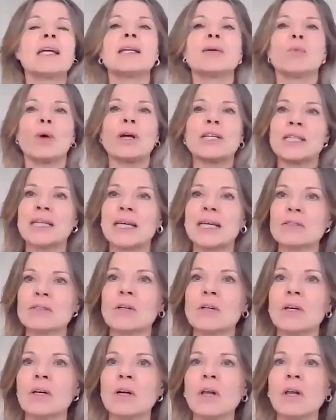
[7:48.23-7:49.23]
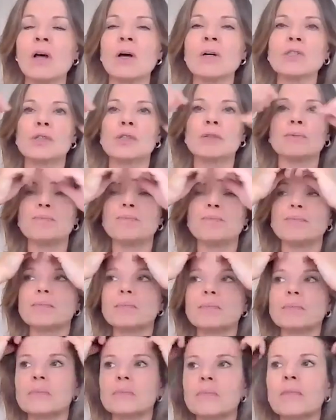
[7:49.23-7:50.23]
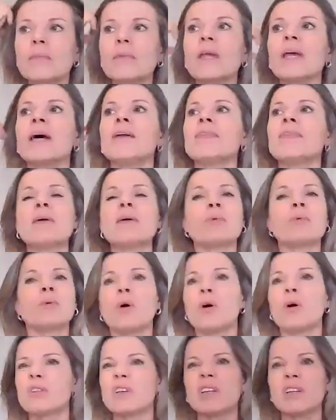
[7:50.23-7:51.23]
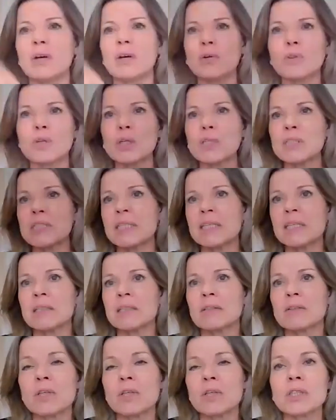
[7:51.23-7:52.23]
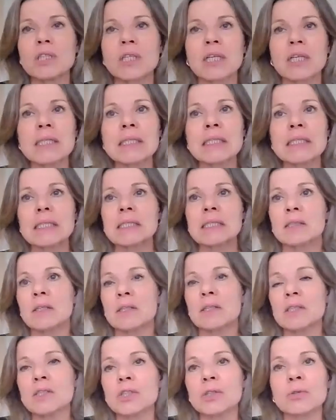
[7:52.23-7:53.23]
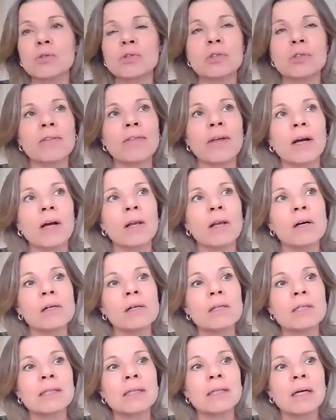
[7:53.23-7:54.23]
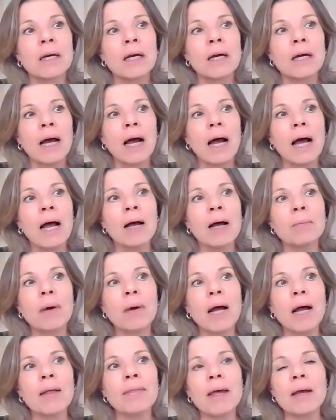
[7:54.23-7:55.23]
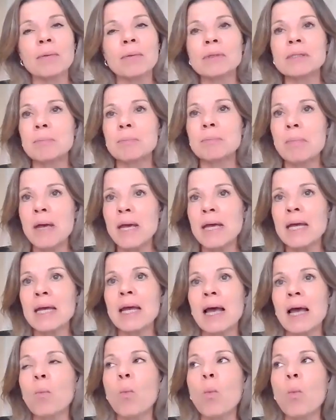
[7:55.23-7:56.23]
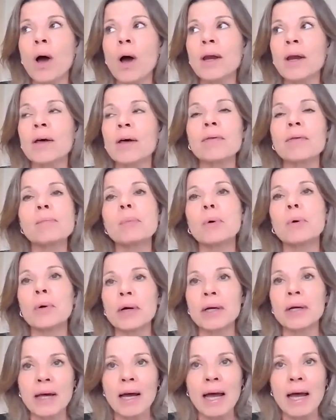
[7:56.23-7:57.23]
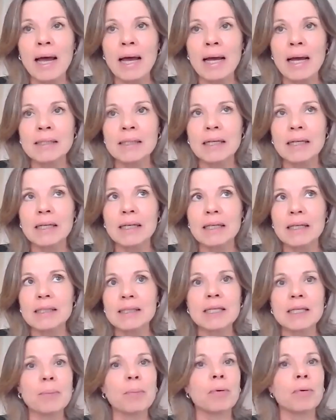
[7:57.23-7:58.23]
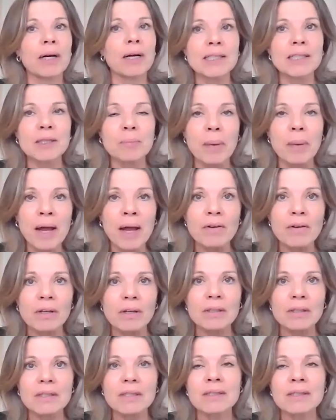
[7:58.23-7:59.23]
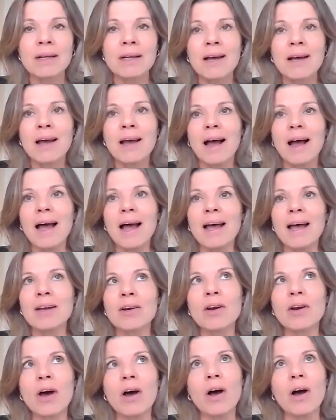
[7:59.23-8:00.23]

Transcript: waiting outside a classroom. And there were 30 kids, 30 children in that class. And there was me and one other boy that had separated parents. And